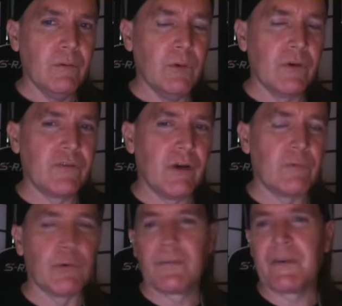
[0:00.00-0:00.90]
was some
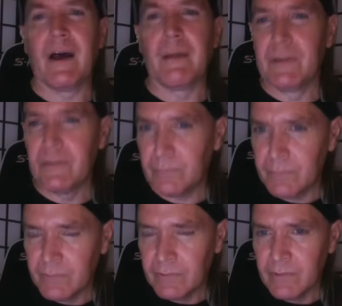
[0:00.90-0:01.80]
sort of
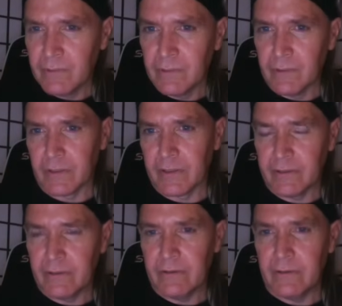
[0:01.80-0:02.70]
communism.
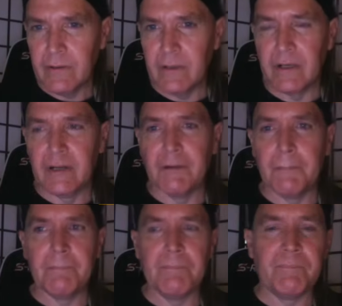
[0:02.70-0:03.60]
Okay.
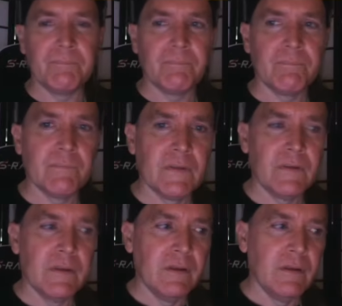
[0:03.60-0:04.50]
Um,
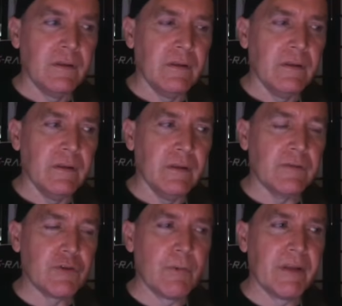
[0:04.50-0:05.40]

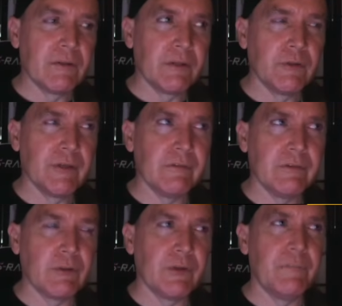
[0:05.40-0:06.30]
Germany had literally
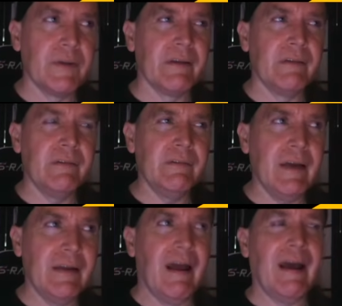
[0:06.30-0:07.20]
literally been
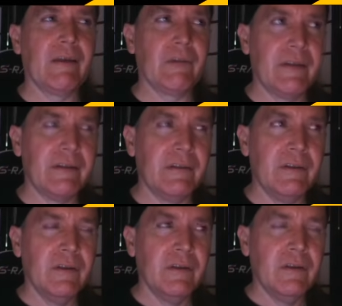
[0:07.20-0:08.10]
annihilated